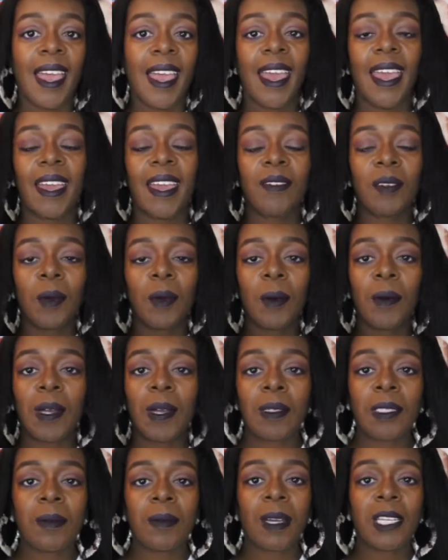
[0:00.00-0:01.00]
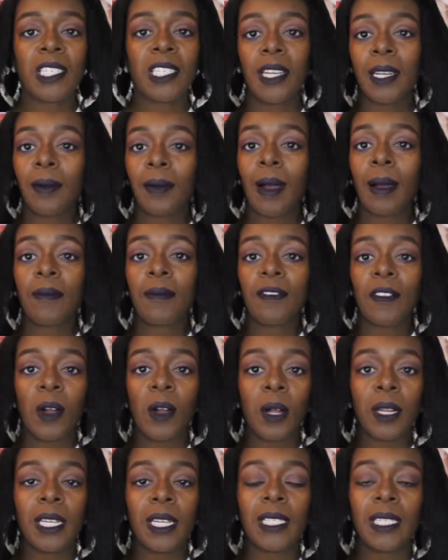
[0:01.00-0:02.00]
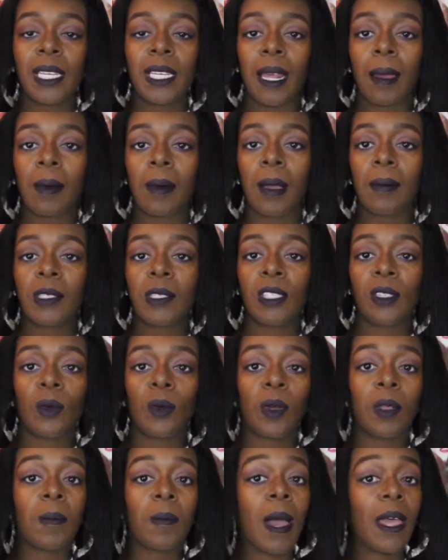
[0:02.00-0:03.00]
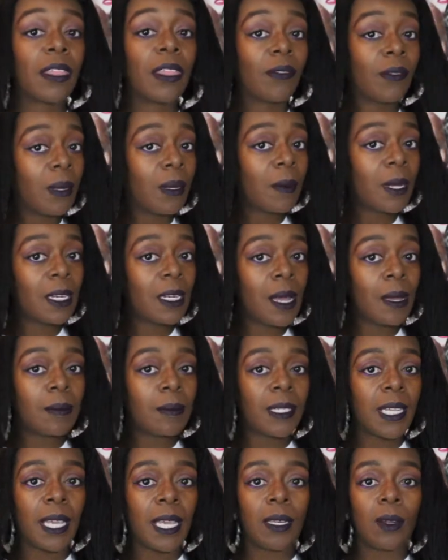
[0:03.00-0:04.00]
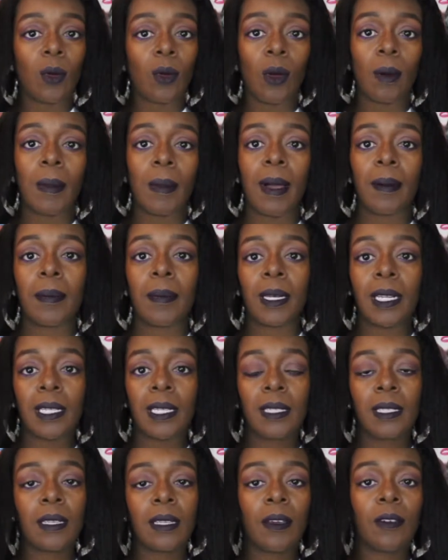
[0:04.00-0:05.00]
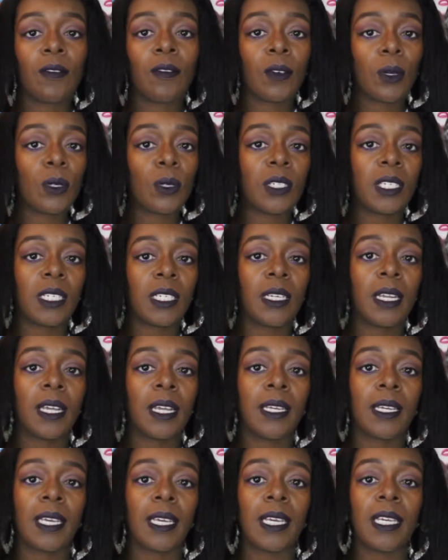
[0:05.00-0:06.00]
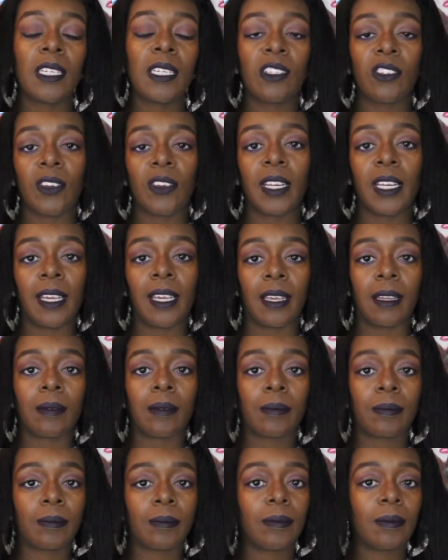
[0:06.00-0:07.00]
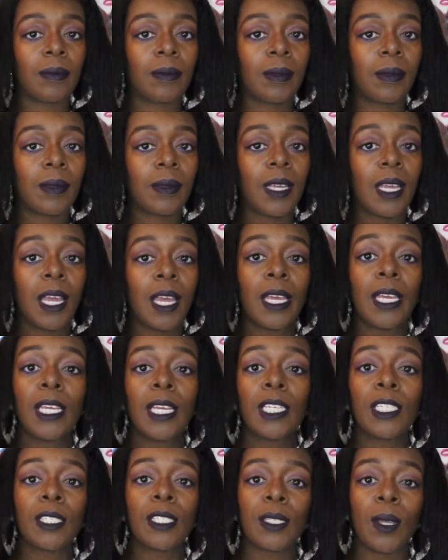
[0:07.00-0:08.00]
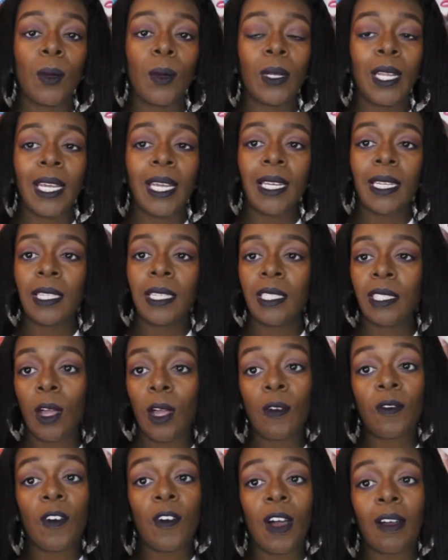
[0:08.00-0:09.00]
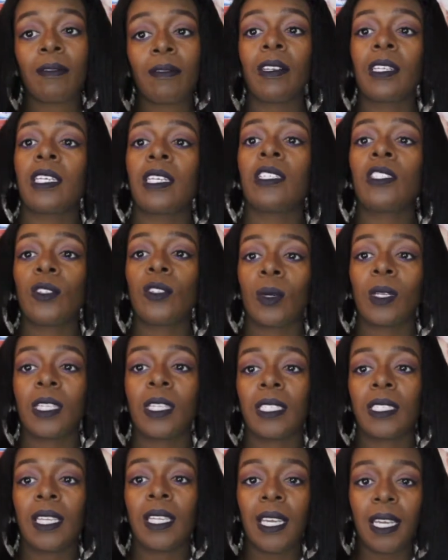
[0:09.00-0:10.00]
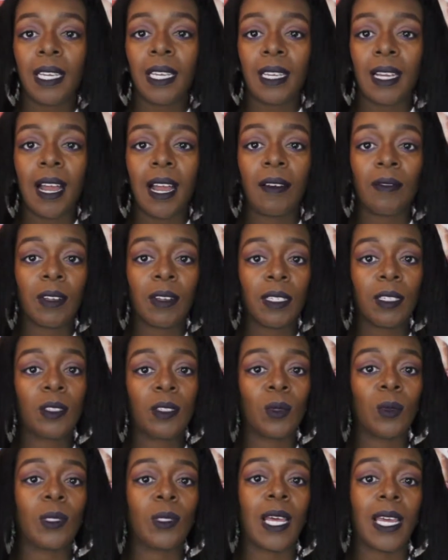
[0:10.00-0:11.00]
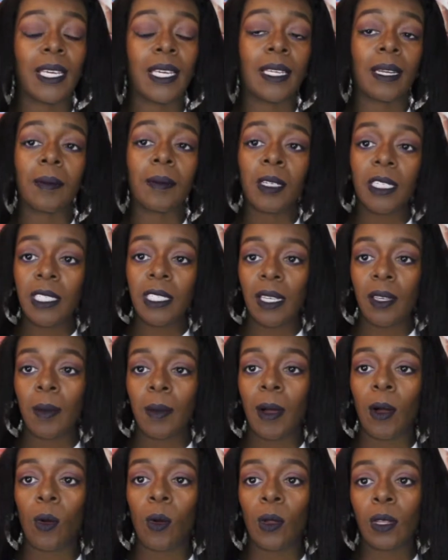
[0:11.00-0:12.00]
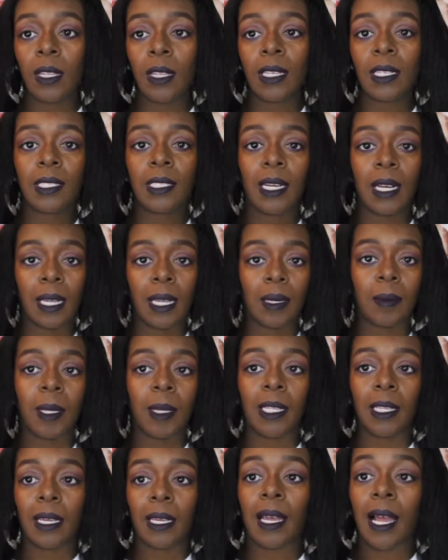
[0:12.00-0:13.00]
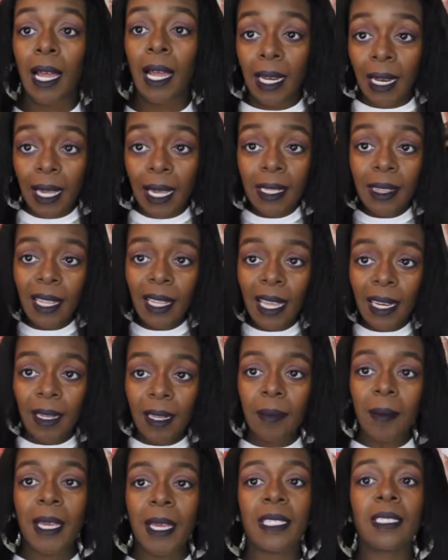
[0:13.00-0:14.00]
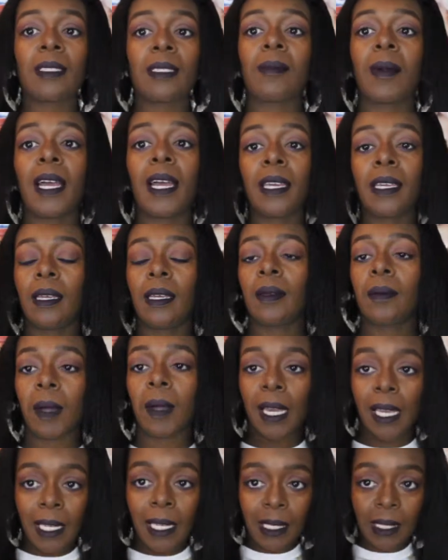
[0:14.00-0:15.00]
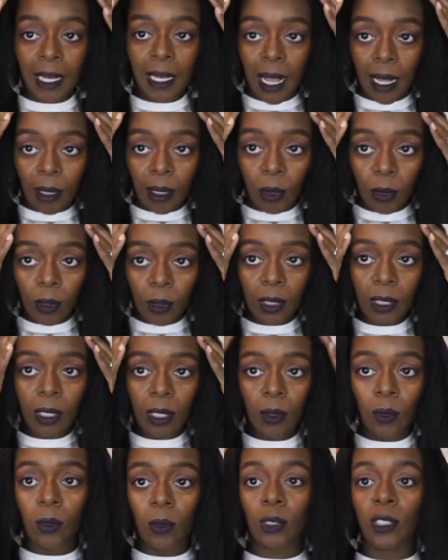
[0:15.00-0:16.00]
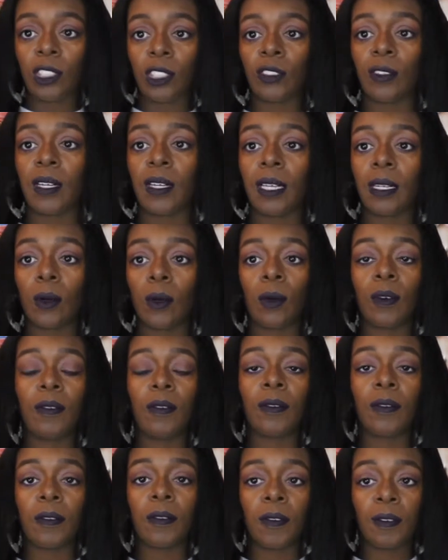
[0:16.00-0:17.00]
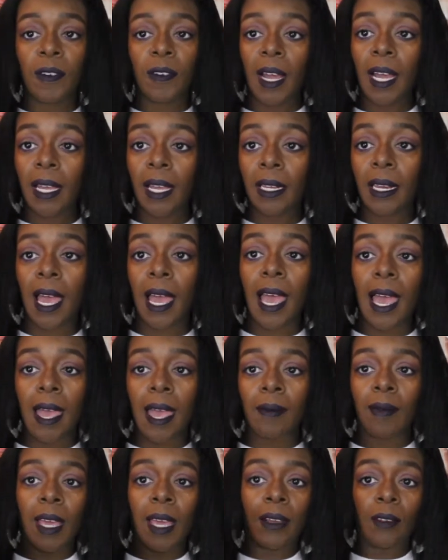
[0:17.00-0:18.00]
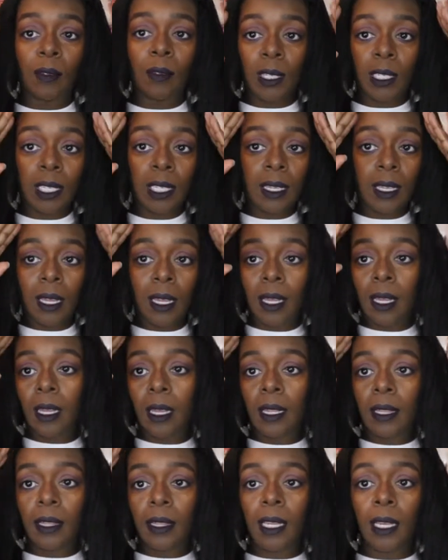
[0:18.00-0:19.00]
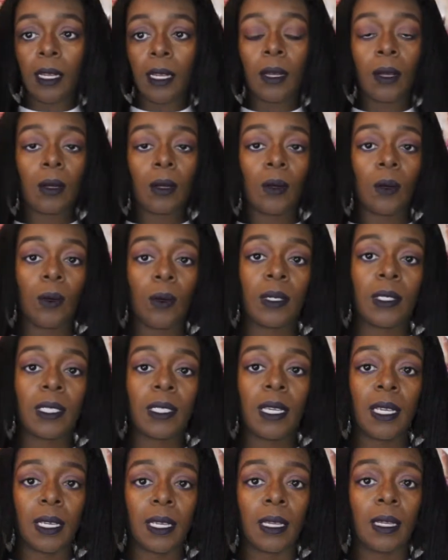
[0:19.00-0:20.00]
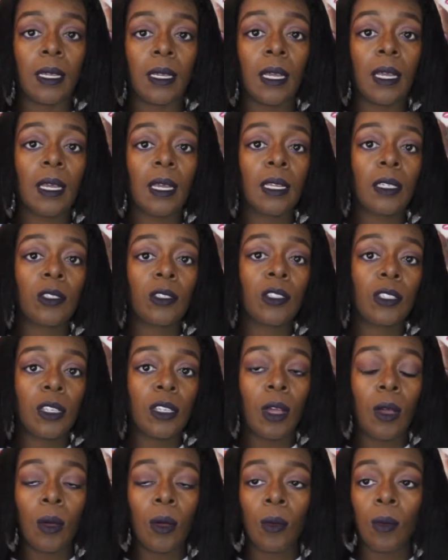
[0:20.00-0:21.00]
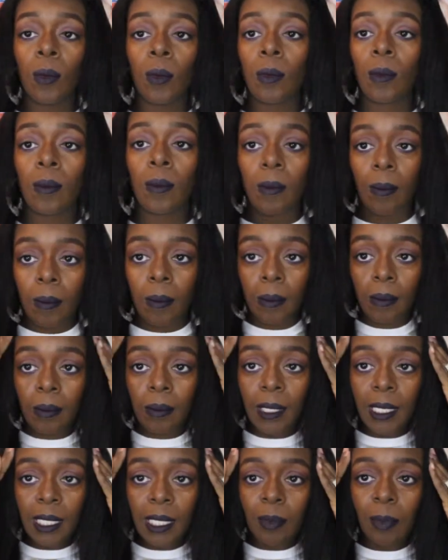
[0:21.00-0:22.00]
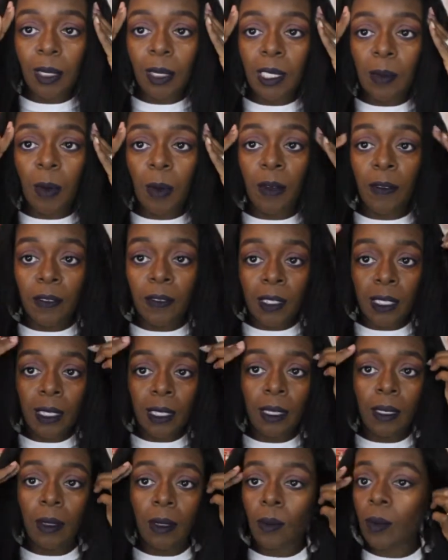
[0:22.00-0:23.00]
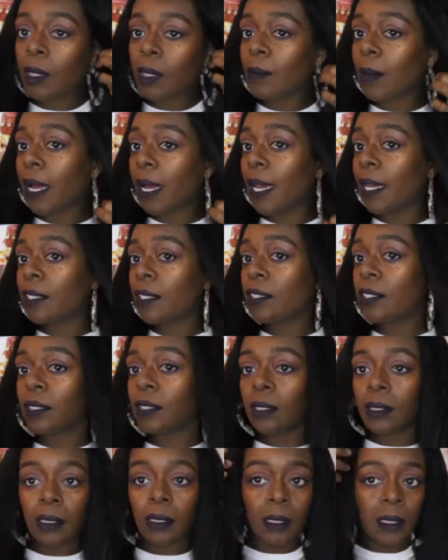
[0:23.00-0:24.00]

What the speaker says: Hey everyone, welcome to my channel. I'm Fawn, and today I'm coming to you with my 3-month update on my Bliss Virgin Kinky Straight hair. So ladies, so far I really enjoyed this hair. I really do like it. I'm going to tell you about all the things I like about the hair. I like that it matches my hair. My hair is not curly or straight or fine. I have like really thick, coarse hair. So this blends perfectly with my edges.